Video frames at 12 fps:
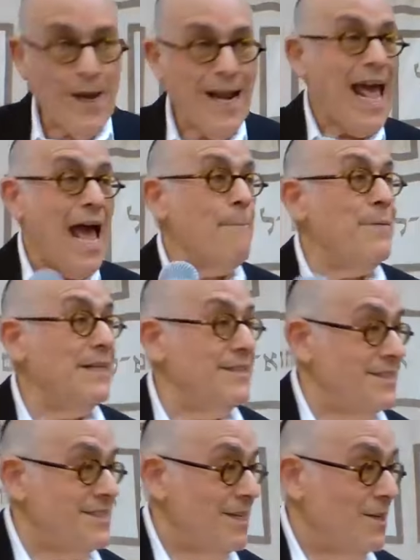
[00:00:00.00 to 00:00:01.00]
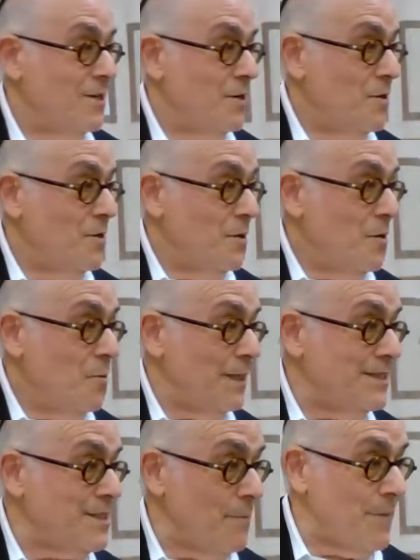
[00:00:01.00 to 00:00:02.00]
What happens
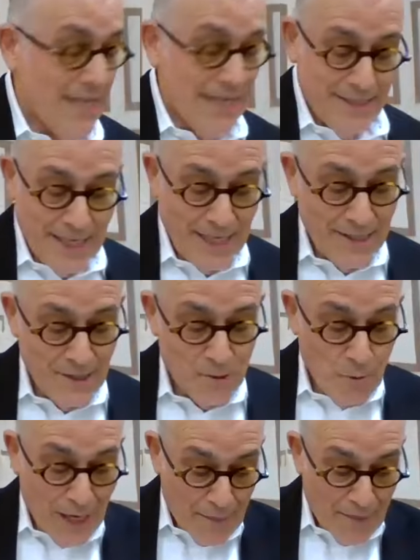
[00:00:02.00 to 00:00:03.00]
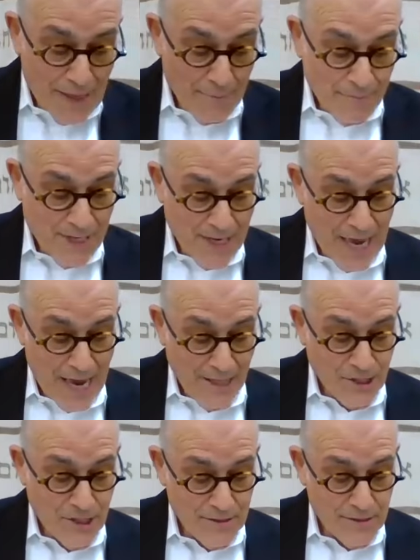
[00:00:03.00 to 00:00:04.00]
when somebody sins? What are the
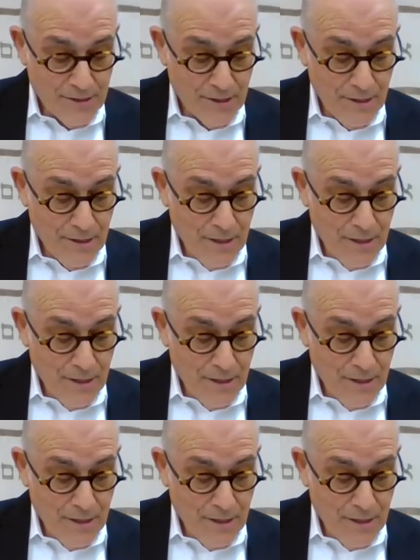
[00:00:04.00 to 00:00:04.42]
implications?